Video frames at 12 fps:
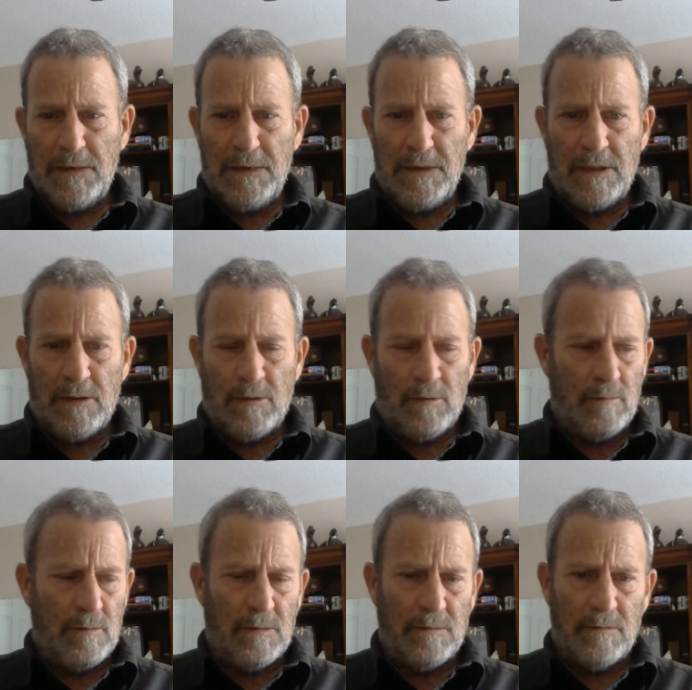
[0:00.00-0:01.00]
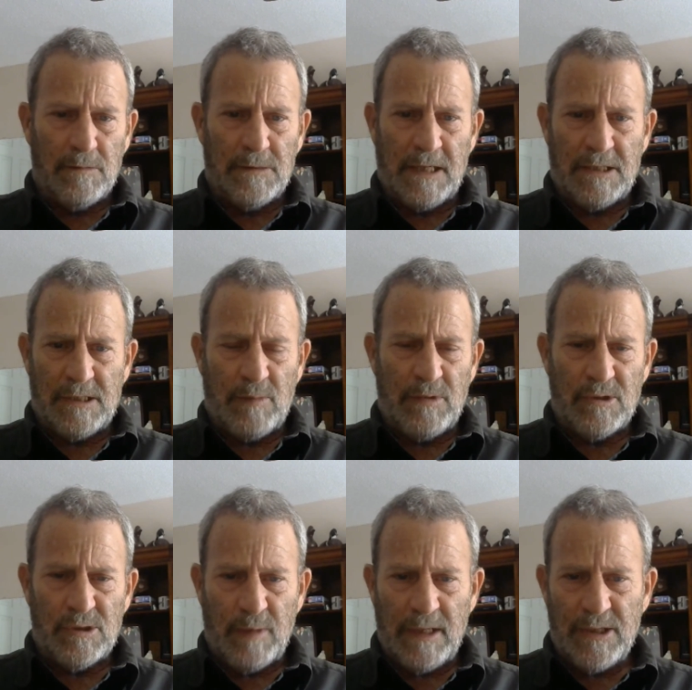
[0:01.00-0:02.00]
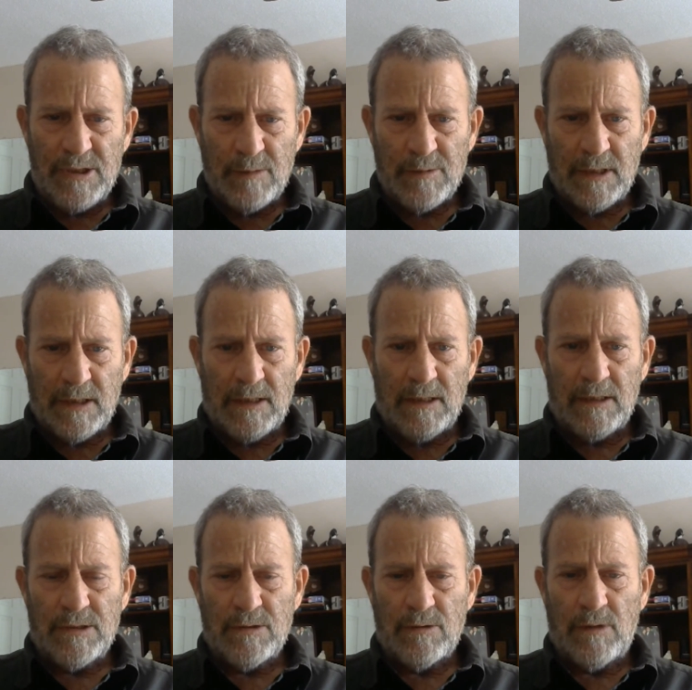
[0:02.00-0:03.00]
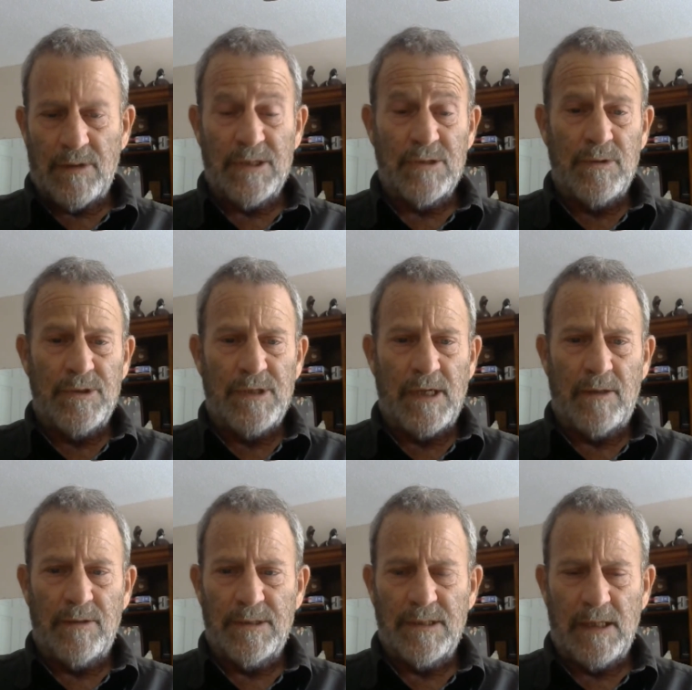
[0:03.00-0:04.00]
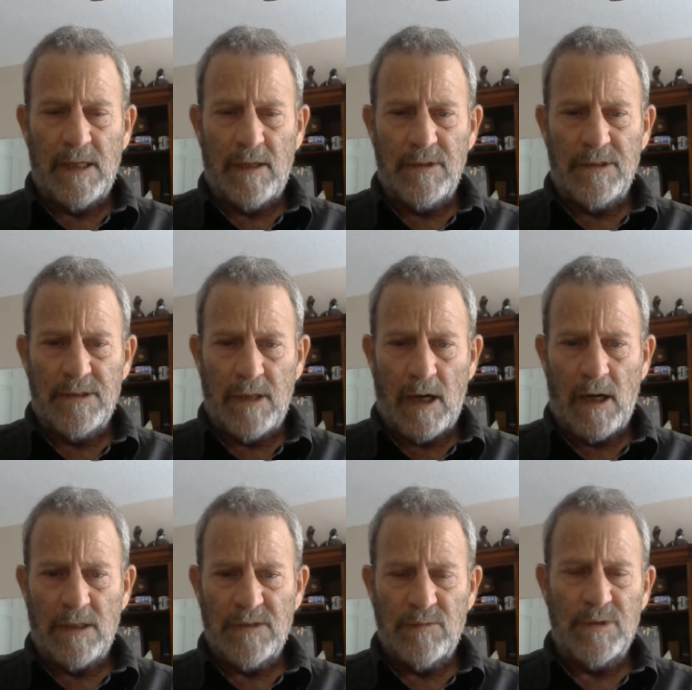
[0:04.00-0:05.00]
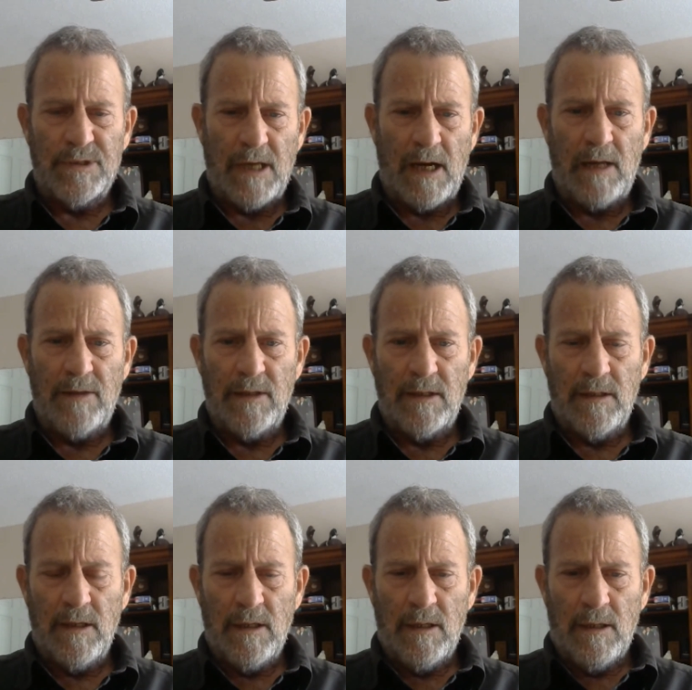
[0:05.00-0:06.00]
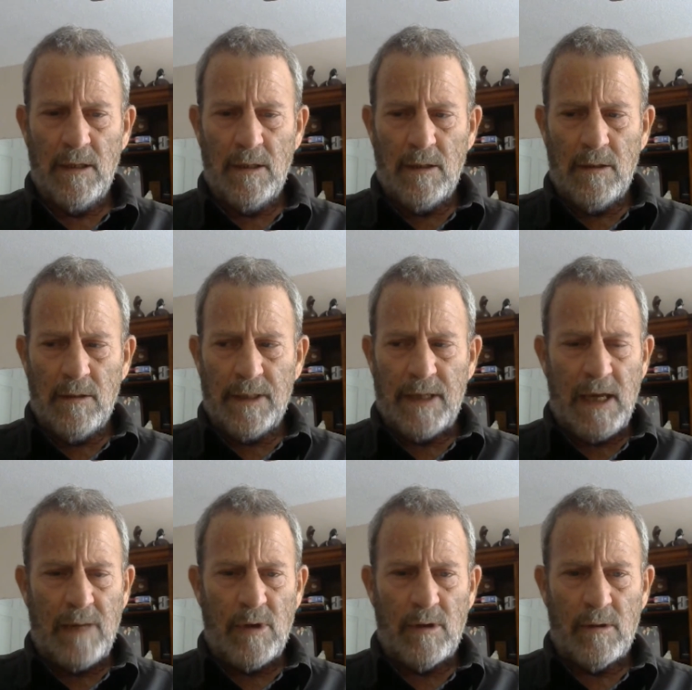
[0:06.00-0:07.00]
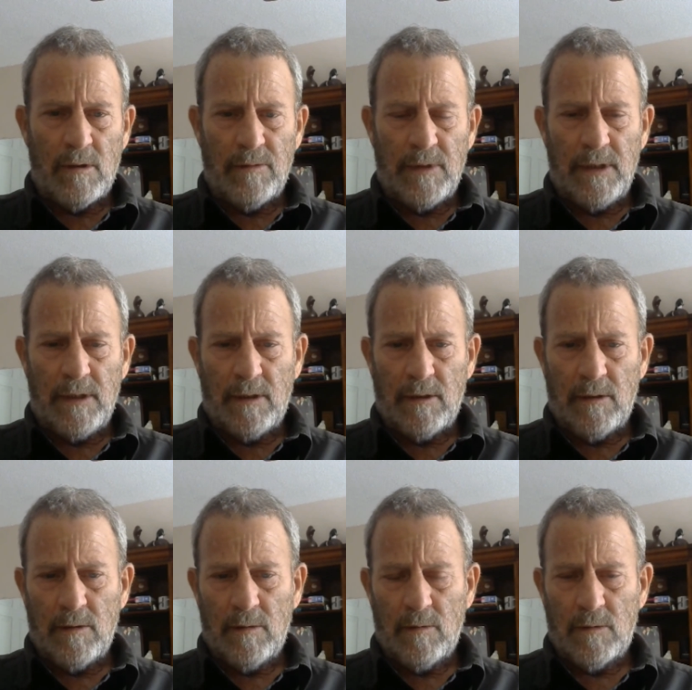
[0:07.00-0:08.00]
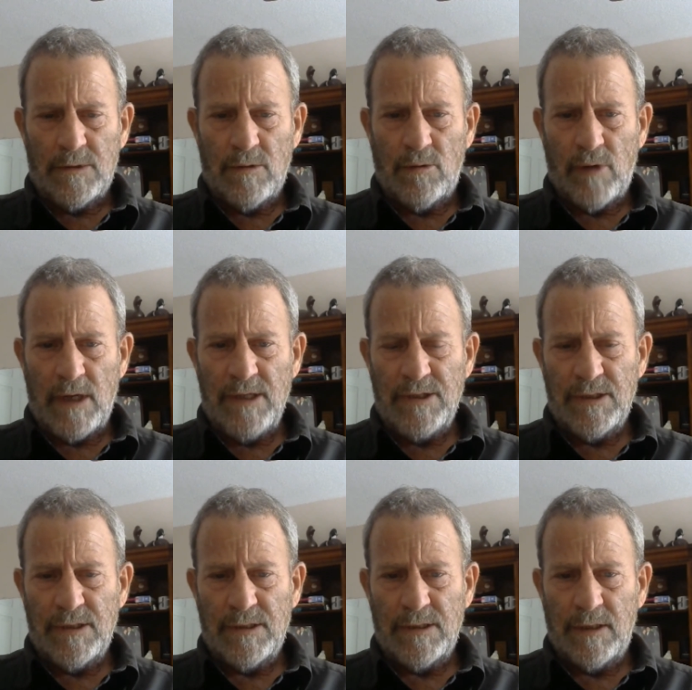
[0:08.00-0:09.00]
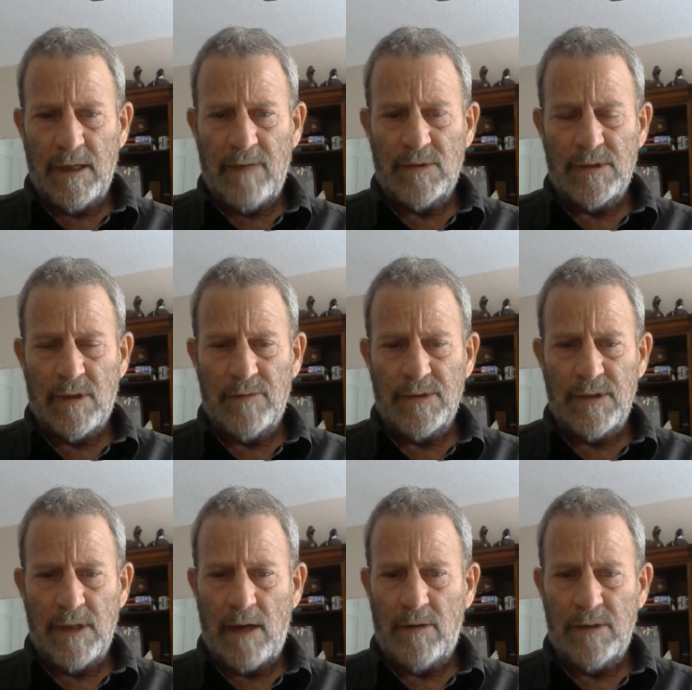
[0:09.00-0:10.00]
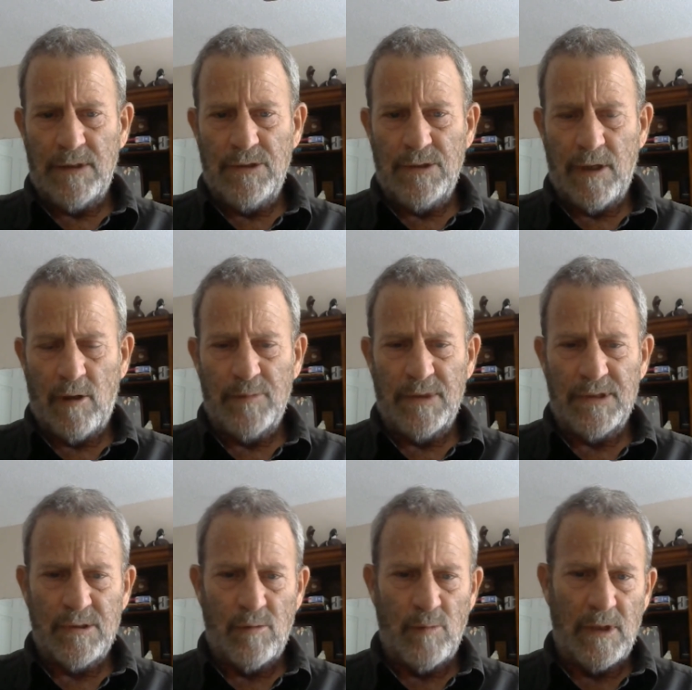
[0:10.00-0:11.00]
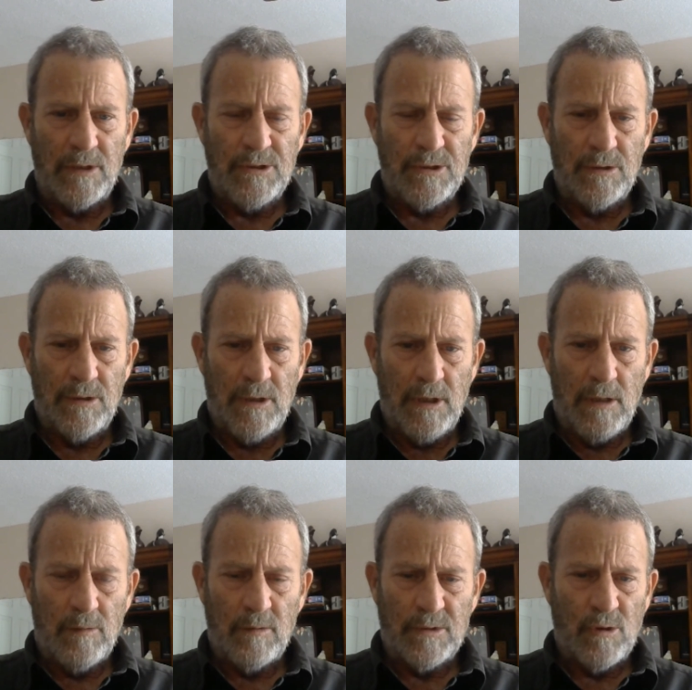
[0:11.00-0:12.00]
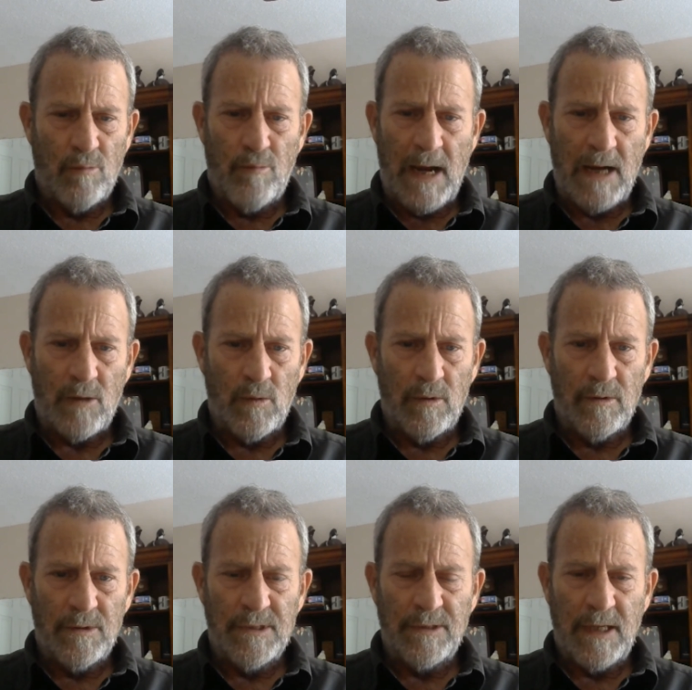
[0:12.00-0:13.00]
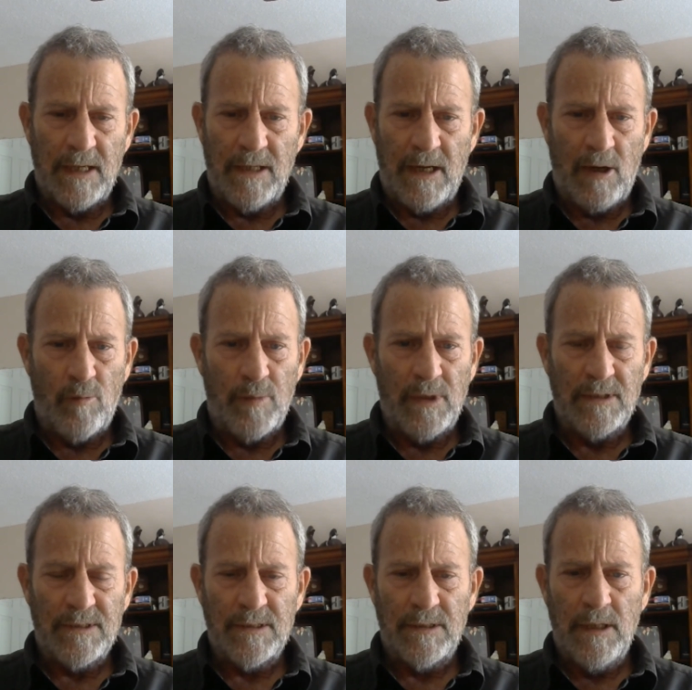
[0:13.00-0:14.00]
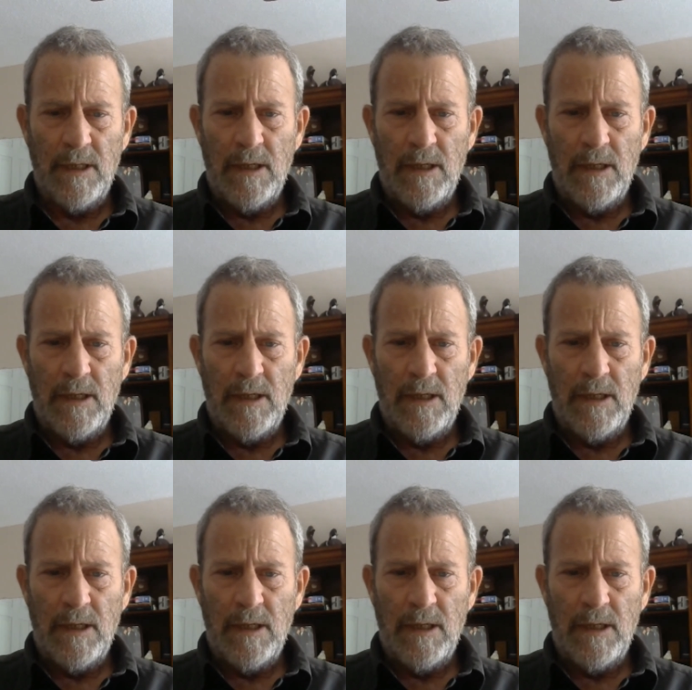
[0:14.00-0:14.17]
you know, take us up on their spaceships, I guess, or on the History Channel, you see how these gods from the sky they they came here and they uh, were so gracious and gave us all this knowledge and helped us so much, and we were so backwards that they had to help us and